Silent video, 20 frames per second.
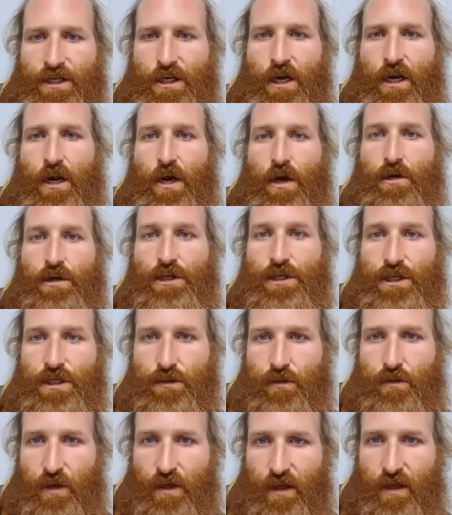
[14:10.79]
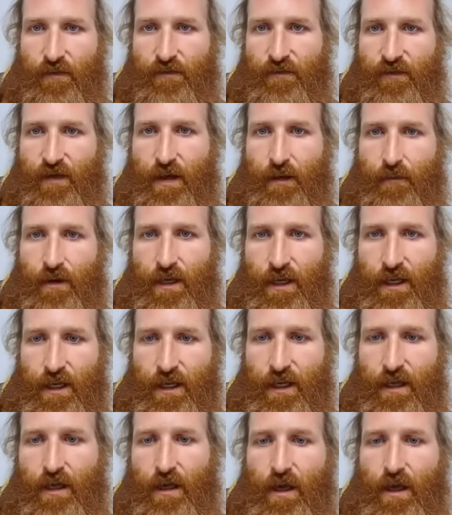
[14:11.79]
I know she's with her family.